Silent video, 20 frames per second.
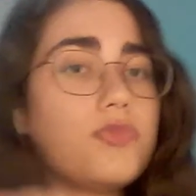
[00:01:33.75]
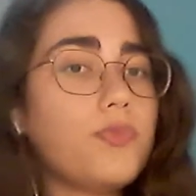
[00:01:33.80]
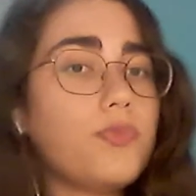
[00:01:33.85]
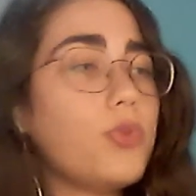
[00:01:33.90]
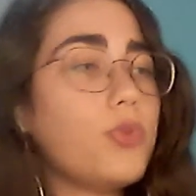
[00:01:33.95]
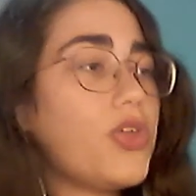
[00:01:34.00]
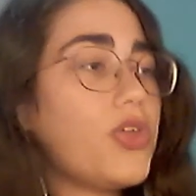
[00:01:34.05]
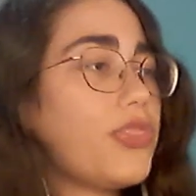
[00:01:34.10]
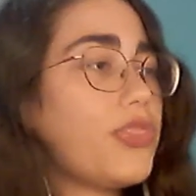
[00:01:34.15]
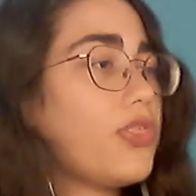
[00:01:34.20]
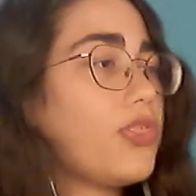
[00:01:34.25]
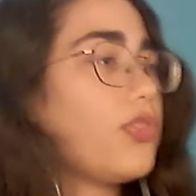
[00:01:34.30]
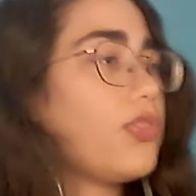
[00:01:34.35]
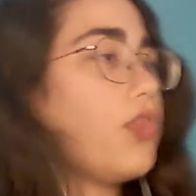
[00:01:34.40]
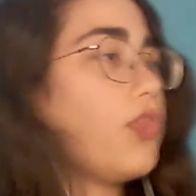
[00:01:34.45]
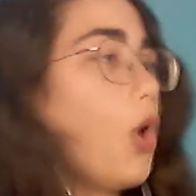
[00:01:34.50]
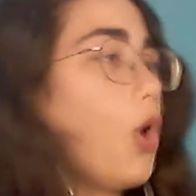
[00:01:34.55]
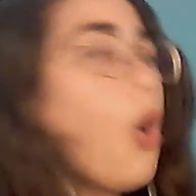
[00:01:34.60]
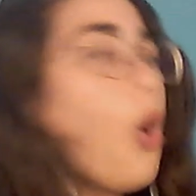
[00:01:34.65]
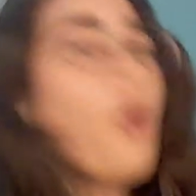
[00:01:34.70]
with
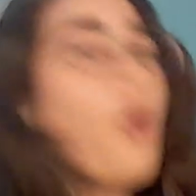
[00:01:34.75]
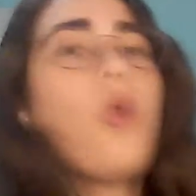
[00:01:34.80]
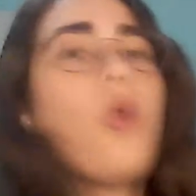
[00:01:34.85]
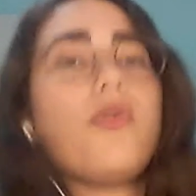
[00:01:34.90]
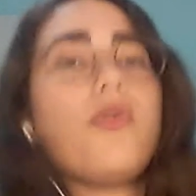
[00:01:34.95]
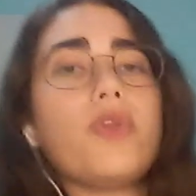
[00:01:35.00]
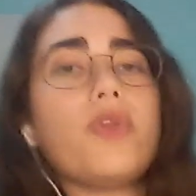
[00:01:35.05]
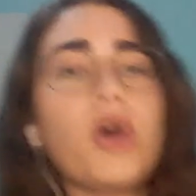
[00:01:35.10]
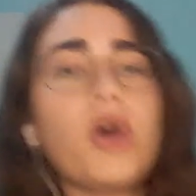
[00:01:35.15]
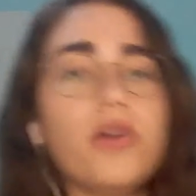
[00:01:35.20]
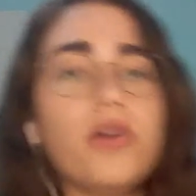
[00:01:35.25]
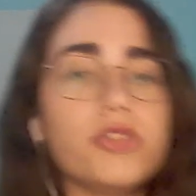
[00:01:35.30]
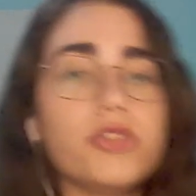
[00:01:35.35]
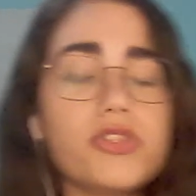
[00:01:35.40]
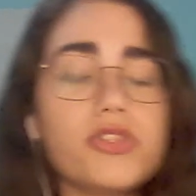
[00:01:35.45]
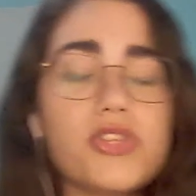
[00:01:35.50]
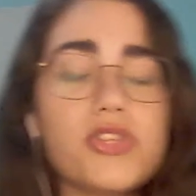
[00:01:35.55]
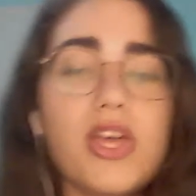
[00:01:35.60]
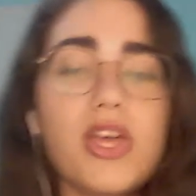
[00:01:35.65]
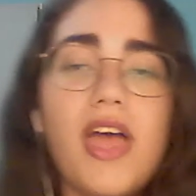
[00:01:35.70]
the whole of the
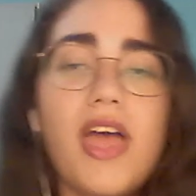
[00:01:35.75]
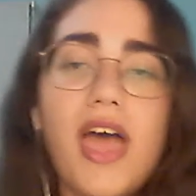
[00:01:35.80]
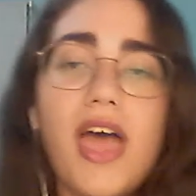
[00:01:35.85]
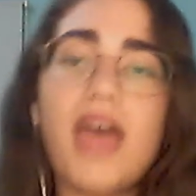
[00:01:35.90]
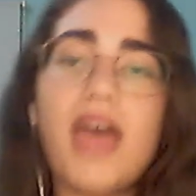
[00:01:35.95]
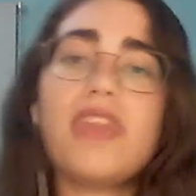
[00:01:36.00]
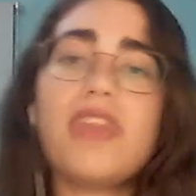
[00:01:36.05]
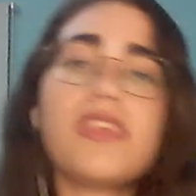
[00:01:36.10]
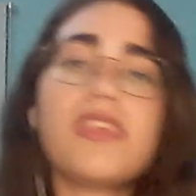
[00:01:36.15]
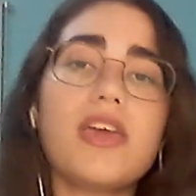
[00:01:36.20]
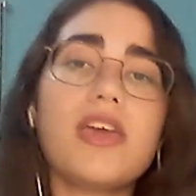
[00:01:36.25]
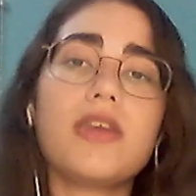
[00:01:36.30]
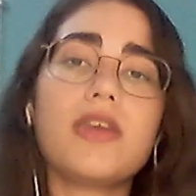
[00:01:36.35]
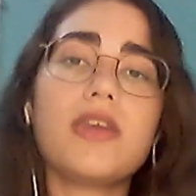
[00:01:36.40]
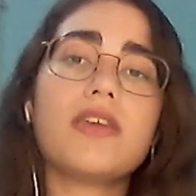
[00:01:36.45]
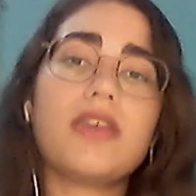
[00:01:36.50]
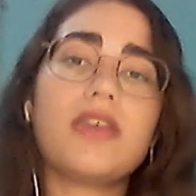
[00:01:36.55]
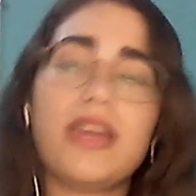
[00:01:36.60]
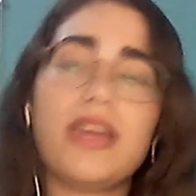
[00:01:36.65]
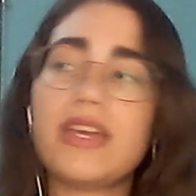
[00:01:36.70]
covers and
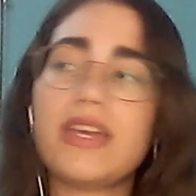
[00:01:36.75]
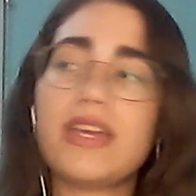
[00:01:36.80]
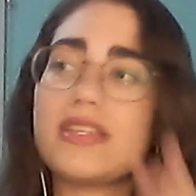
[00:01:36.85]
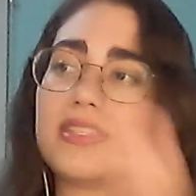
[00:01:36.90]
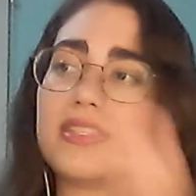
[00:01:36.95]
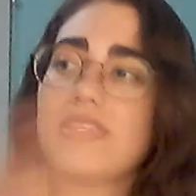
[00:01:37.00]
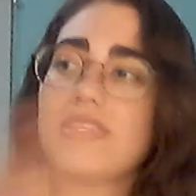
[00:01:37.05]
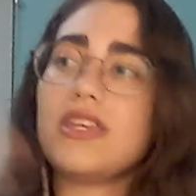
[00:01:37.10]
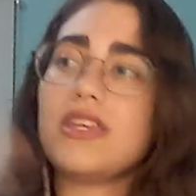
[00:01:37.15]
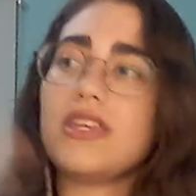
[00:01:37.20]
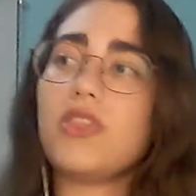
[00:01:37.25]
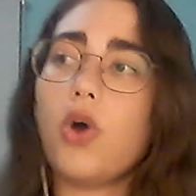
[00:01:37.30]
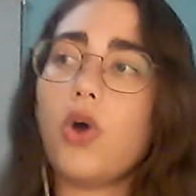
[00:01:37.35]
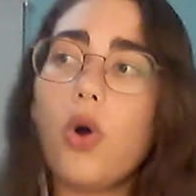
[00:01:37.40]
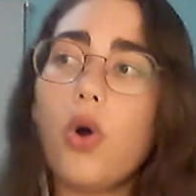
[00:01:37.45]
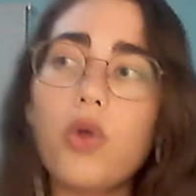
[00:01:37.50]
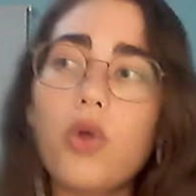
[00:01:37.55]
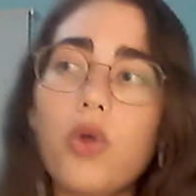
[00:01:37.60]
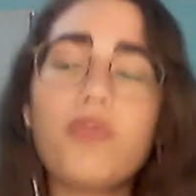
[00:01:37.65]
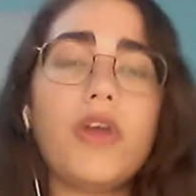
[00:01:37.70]
then like see
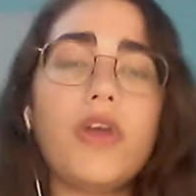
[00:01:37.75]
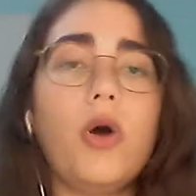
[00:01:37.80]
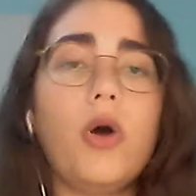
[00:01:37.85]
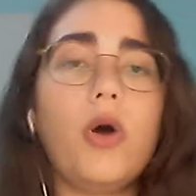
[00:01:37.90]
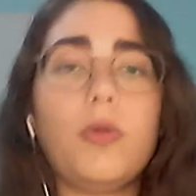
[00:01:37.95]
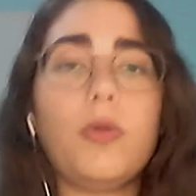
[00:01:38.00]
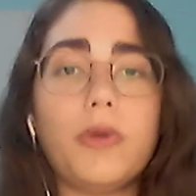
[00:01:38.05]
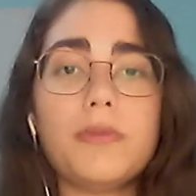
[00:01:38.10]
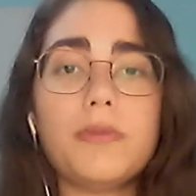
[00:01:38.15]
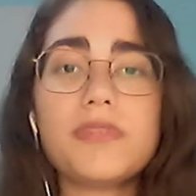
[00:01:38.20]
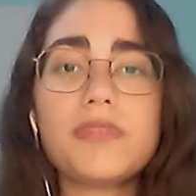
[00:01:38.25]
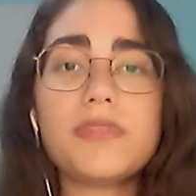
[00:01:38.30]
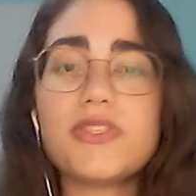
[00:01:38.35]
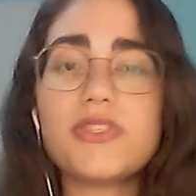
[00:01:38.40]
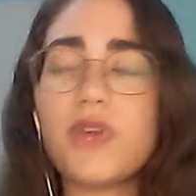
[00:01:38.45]
the whole of the albums.